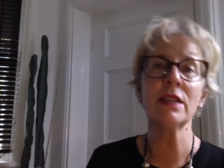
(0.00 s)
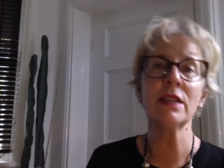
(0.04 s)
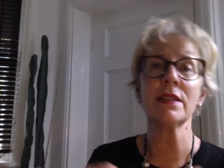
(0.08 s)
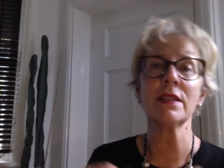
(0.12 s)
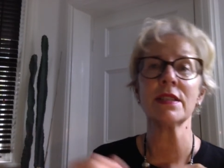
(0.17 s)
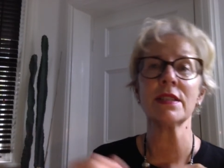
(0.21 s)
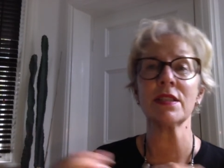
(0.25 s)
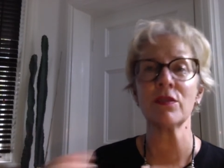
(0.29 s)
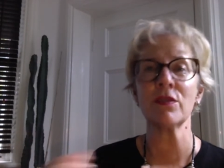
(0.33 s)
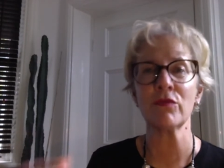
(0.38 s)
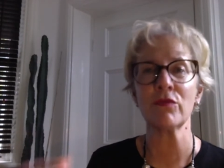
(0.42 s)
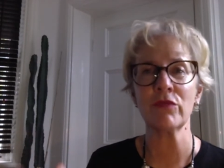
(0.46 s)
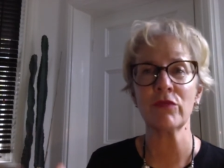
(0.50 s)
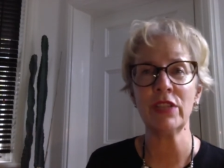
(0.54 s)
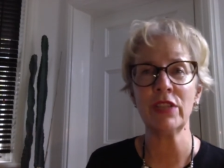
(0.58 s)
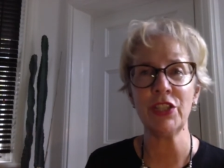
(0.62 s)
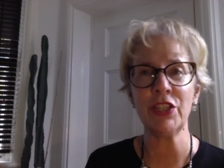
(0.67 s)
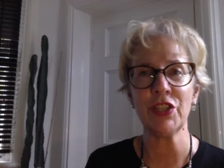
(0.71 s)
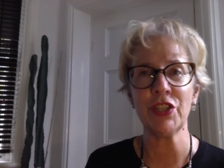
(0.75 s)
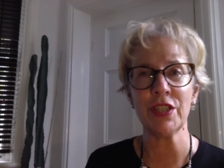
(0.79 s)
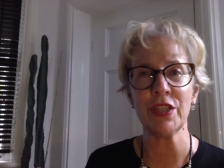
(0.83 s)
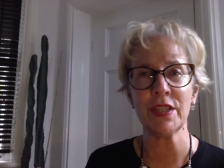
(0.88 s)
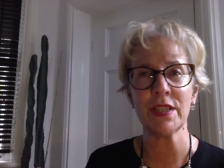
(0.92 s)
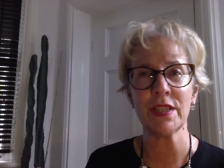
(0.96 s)
the St
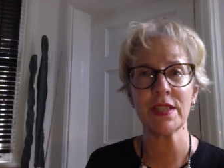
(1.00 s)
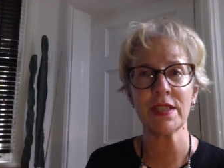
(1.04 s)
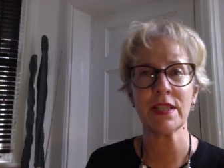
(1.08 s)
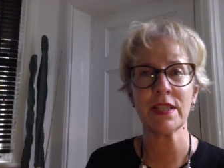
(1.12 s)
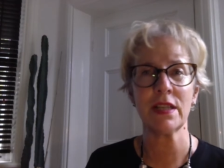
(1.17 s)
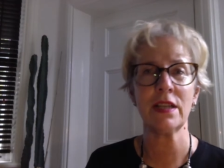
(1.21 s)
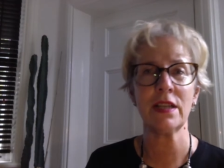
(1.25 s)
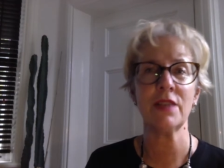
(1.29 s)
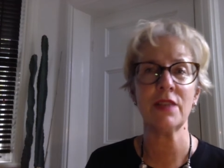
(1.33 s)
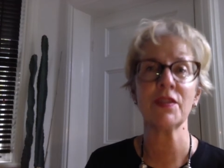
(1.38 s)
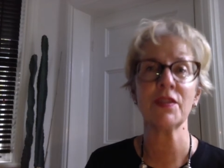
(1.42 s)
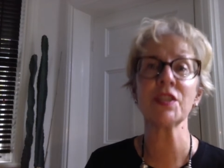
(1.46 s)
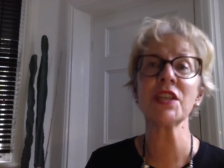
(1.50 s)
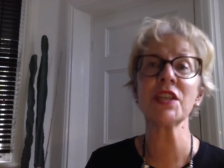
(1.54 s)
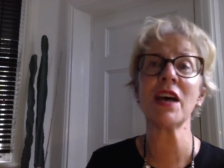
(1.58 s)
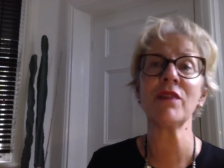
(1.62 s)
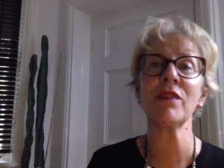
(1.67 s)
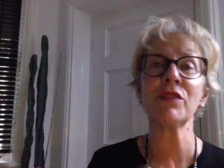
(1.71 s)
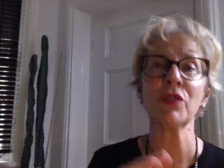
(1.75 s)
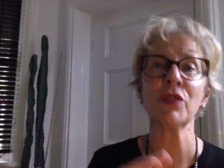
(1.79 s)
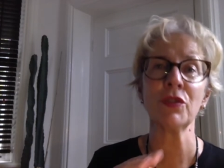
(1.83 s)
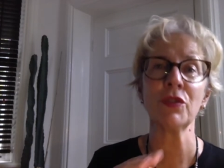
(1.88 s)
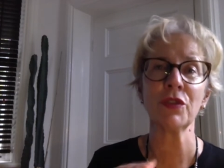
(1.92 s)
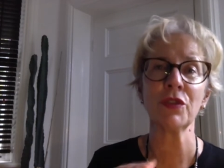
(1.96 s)
Regis, uh, the
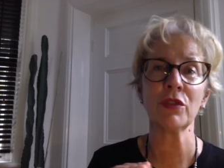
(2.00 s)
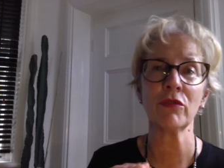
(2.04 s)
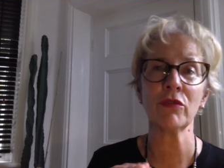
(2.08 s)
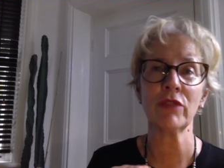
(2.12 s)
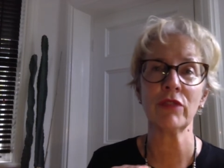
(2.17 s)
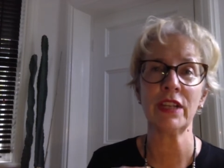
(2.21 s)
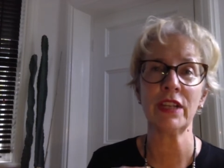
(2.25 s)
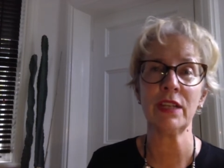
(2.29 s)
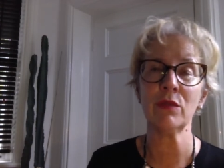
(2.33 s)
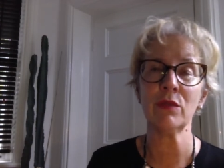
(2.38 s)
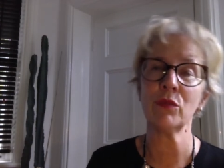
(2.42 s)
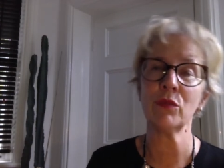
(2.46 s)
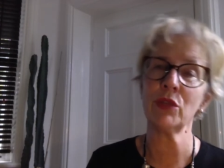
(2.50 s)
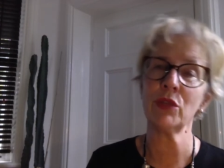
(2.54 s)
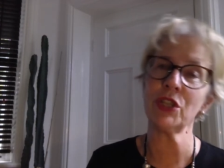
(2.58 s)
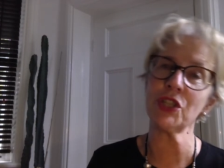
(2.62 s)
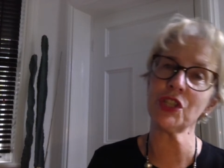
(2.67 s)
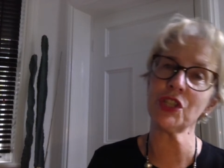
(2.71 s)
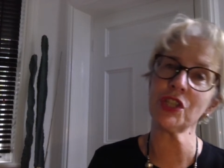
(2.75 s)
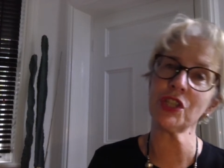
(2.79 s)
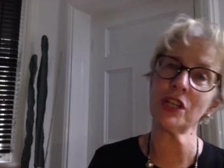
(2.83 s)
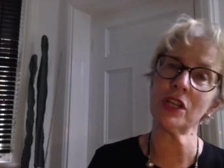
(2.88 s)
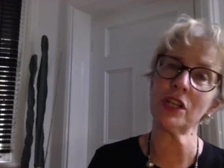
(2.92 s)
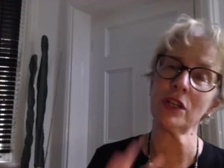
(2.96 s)
Tavern on the Green,
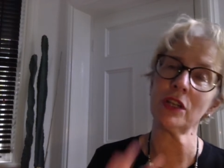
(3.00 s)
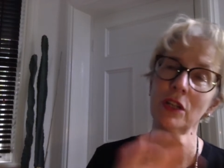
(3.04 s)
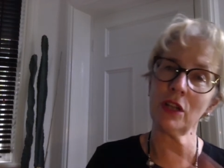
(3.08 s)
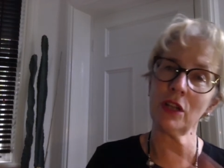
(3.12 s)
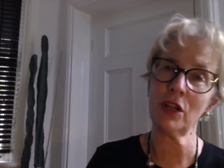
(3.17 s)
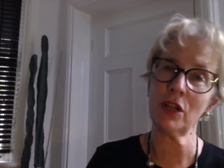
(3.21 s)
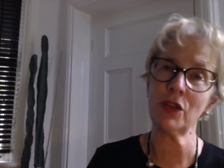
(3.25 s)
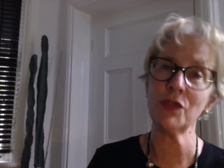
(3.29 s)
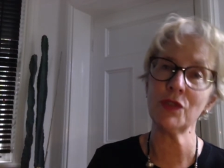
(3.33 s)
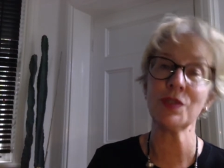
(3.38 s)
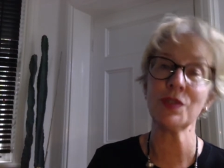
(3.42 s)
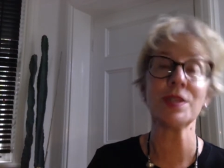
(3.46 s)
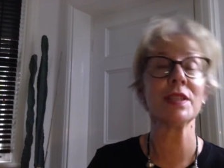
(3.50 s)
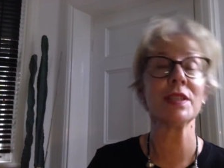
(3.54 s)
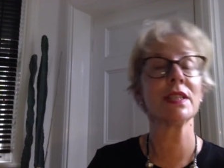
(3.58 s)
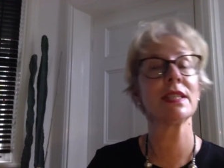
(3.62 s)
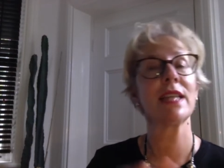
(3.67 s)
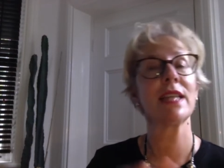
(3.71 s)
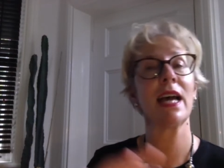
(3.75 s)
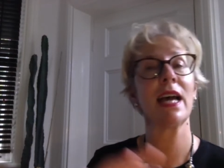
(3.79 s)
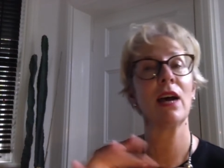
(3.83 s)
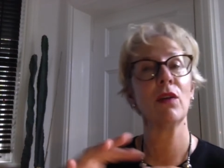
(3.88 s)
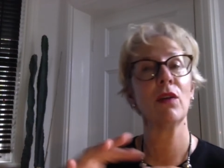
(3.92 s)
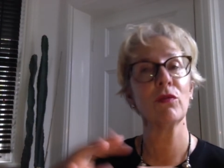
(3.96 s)
which uh, closed and is
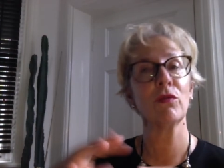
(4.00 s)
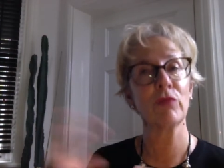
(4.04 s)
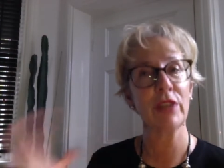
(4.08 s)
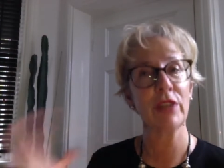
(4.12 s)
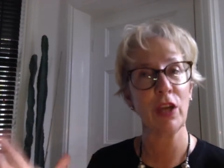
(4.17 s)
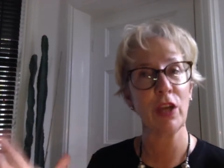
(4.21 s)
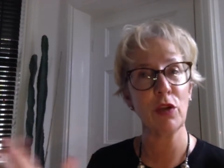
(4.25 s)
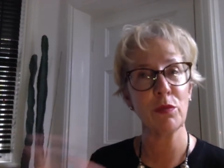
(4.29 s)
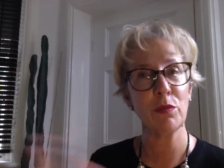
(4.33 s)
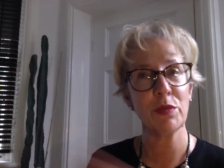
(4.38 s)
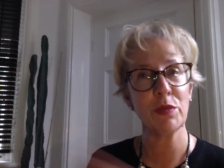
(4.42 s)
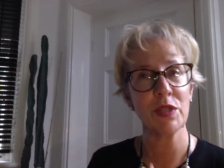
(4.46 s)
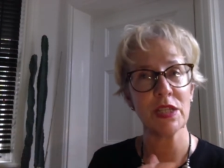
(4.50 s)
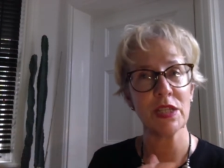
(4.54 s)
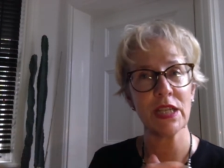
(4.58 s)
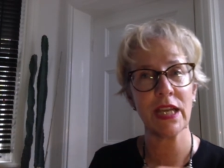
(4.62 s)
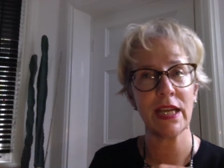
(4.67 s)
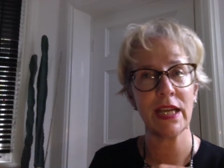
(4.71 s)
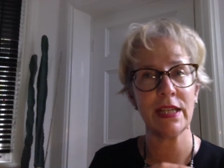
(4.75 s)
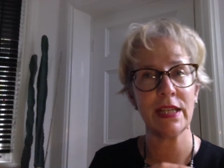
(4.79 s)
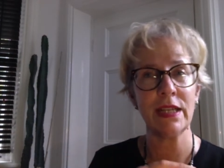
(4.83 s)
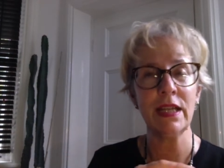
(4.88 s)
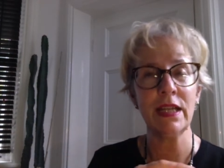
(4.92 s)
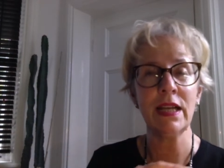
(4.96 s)
now reopened
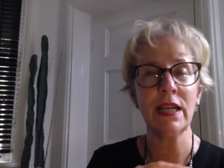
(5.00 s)
again.